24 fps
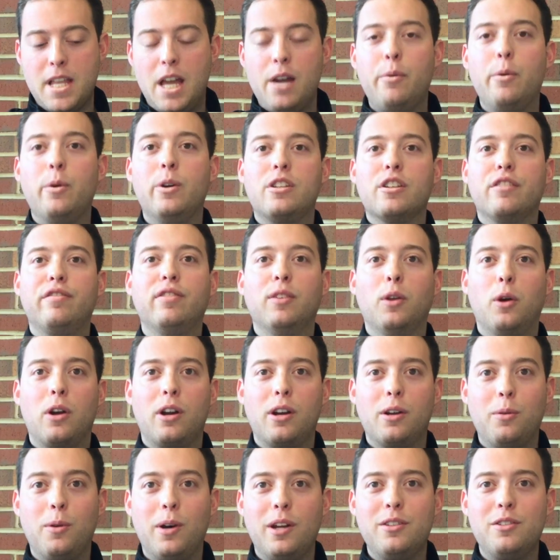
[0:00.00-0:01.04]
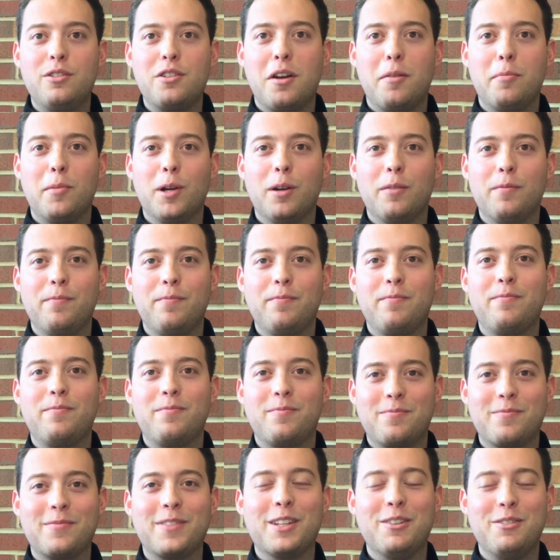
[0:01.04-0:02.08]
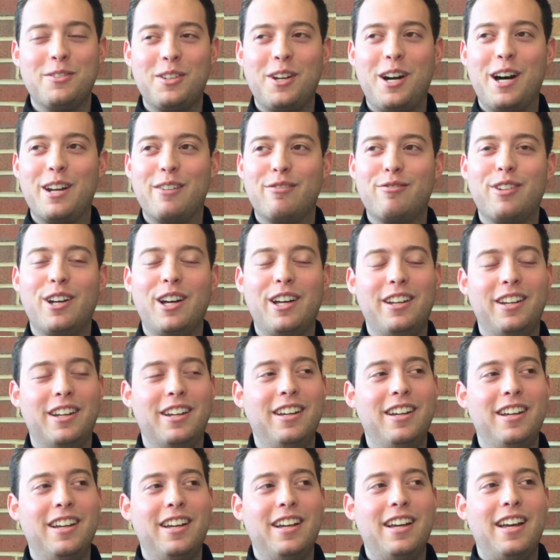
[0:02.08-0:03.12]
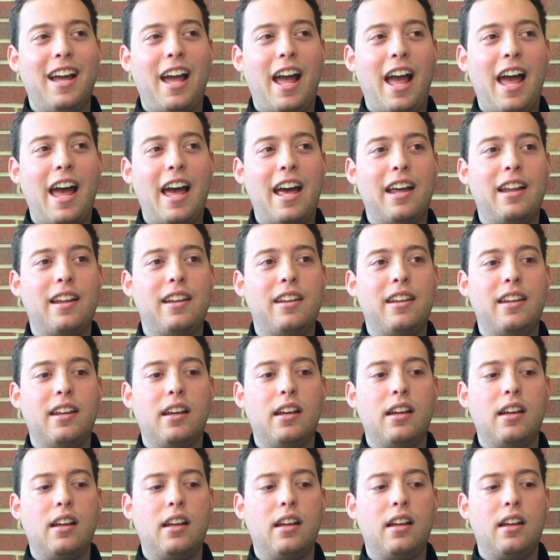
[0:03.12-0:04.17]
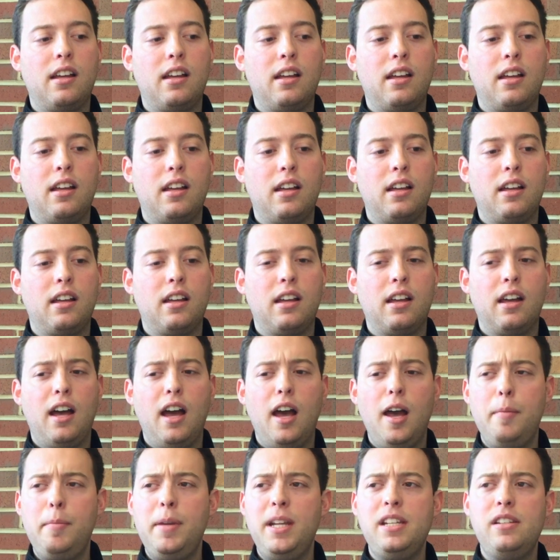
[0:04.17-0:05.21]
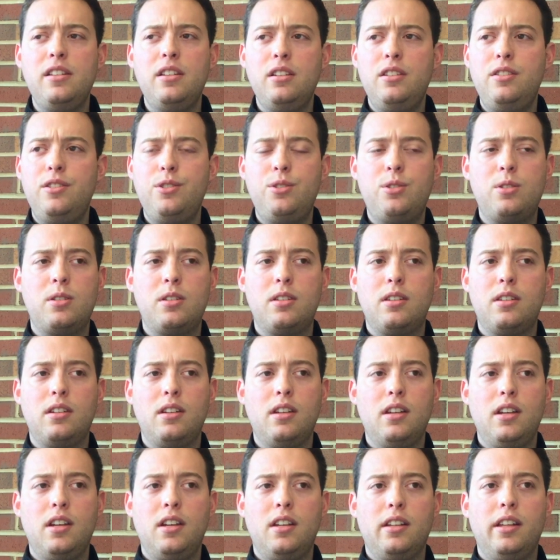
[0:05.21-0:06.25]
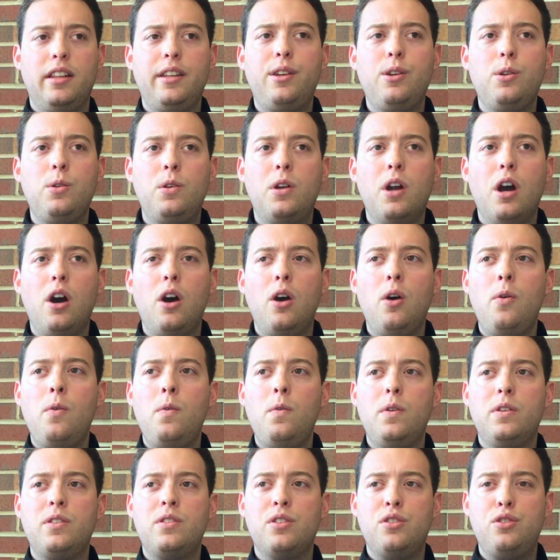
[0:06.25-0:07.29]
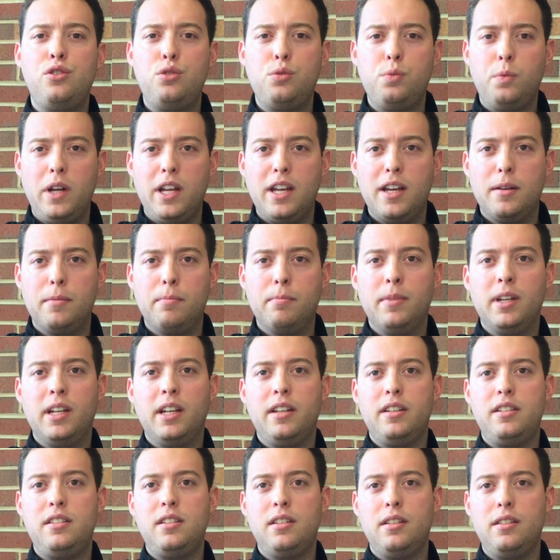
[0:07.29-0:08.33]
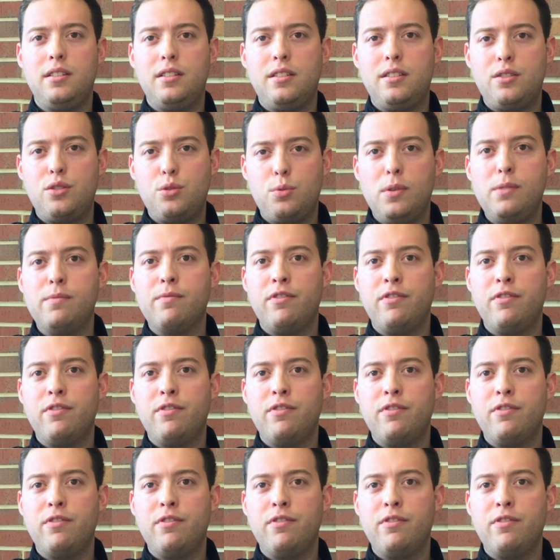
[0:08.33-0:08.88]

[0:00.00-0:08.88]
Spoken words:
Went to Florida one summer. It was a lot of fun. And I mean, you just, like, you go to swim and to swim